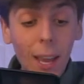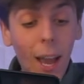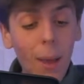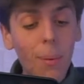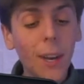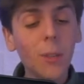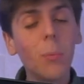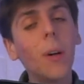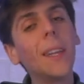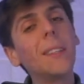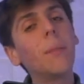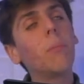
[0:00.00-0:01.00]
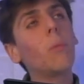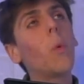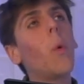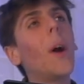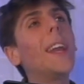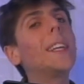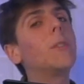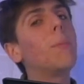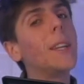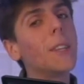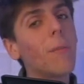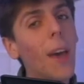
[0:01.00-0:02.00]
the iPad as well. It's a quite
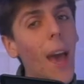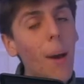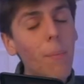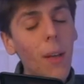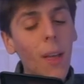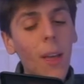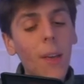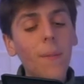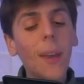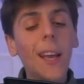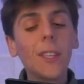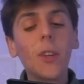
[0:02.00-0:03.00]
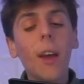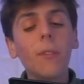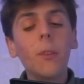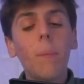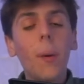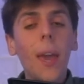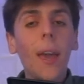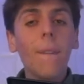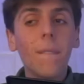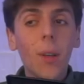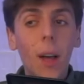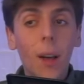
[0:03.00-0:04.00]
expensive app because you have to
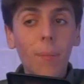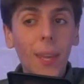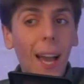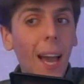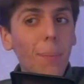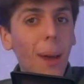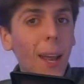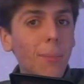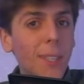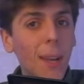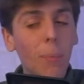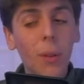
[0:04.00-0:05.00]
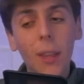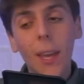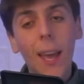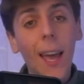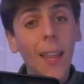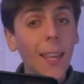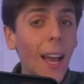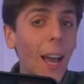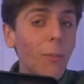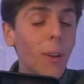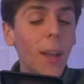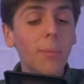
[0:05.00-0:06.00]
pay um, the iPad app separately and the
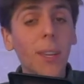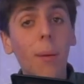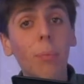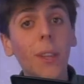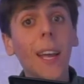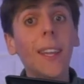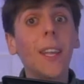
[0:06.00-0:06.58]
iPhone app separately.